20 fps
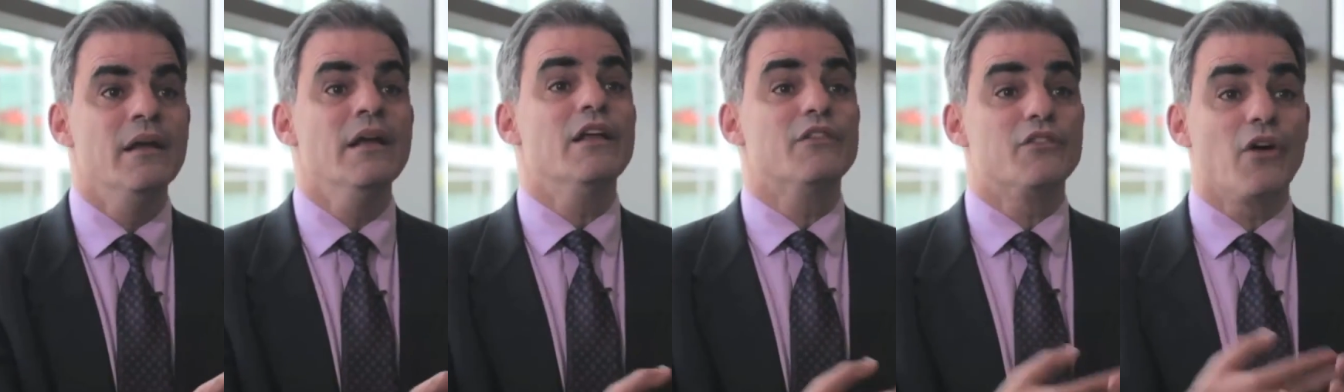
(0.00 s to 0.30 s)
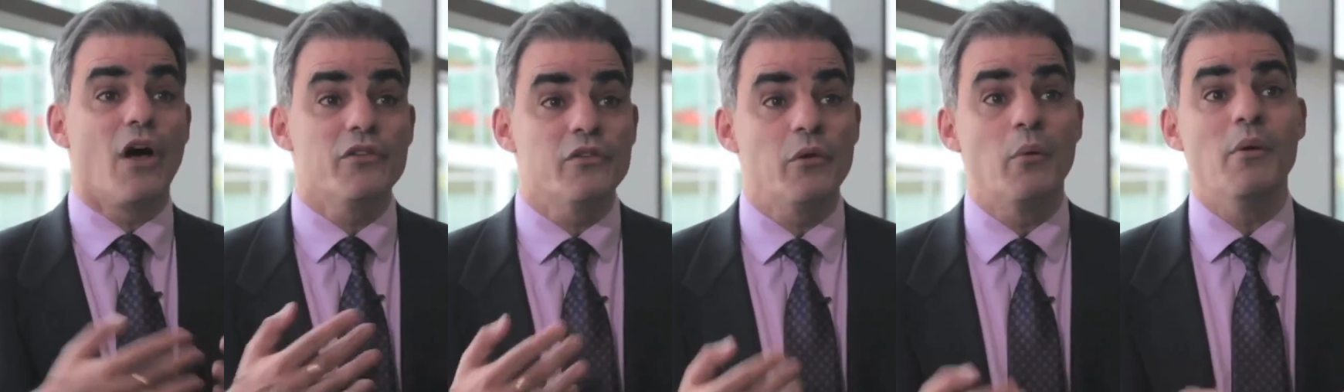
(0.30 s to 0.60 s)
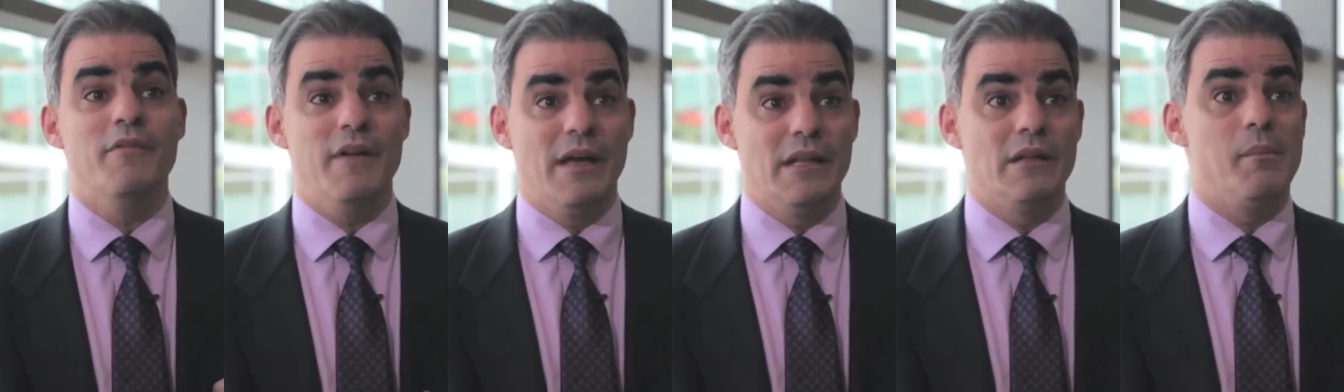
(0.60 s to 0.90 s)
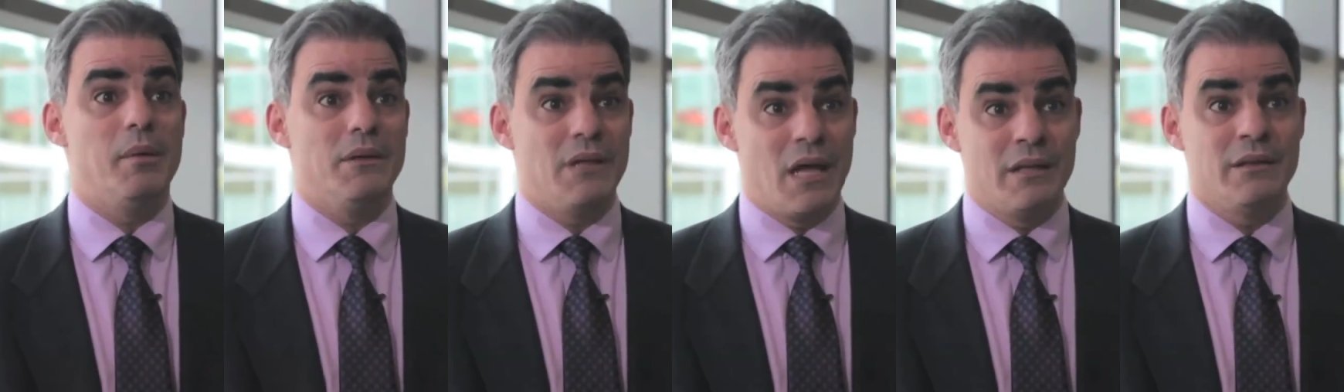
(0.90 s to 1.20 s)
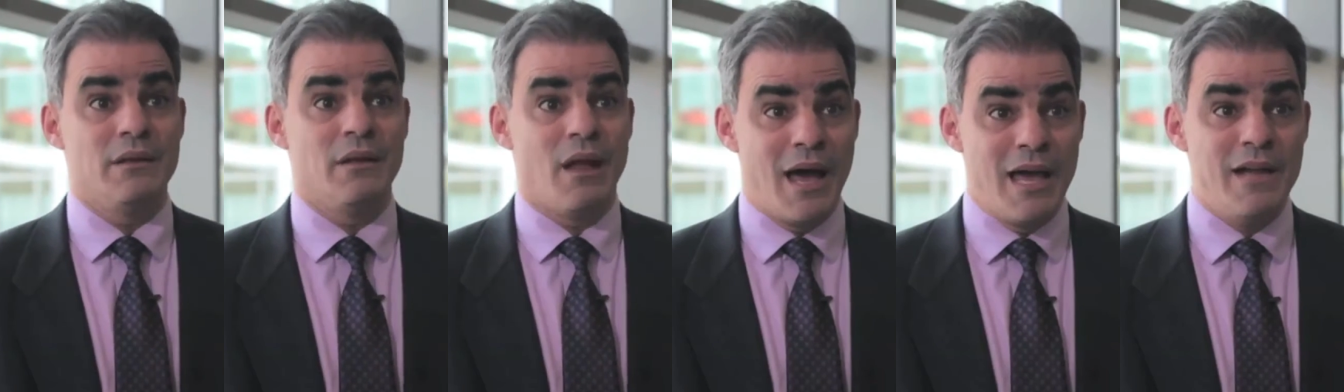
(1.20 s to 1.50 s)
it's also available
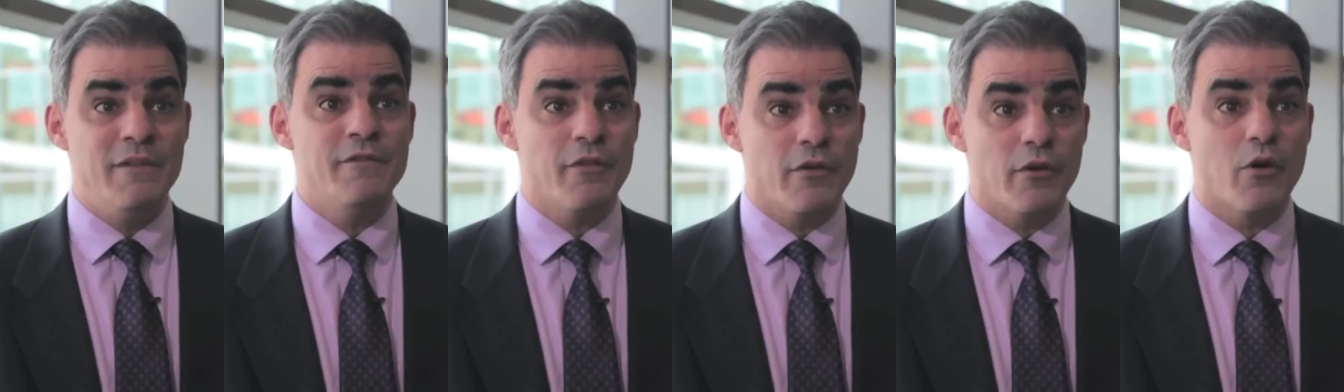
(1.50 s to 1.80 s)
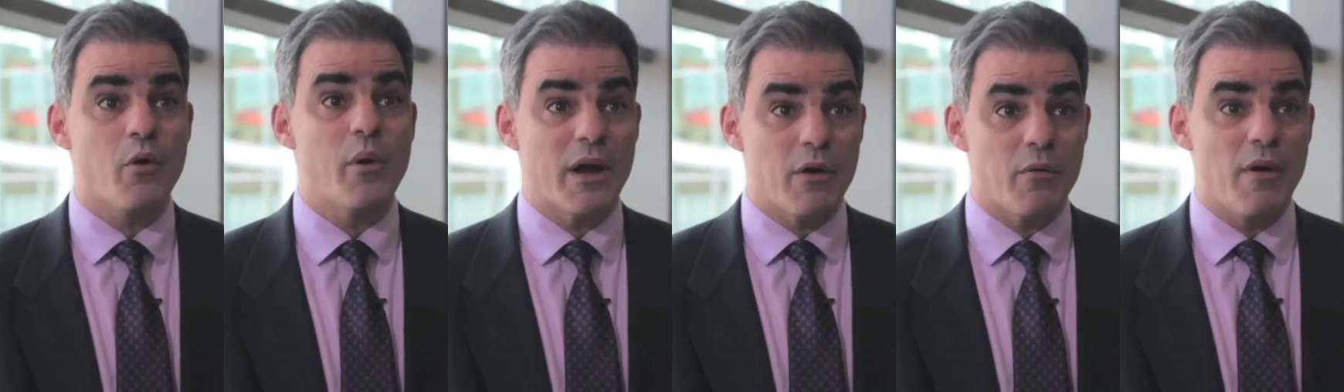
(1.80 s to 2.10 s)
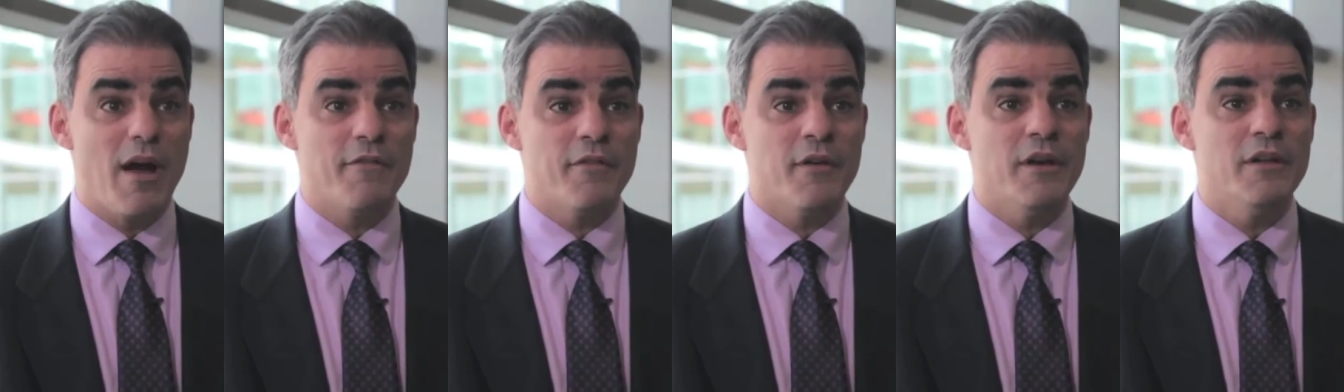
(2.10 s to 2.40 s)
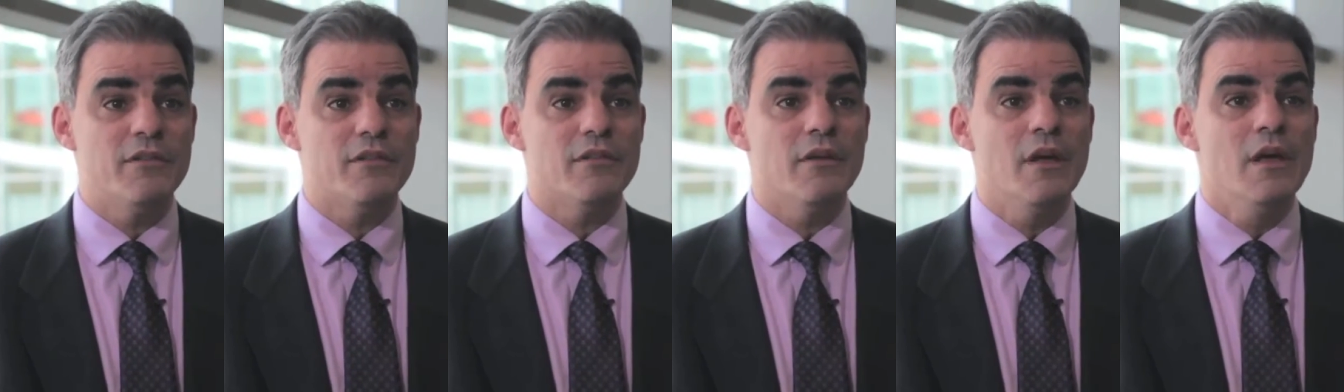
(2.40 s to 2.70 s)
online for quick reference.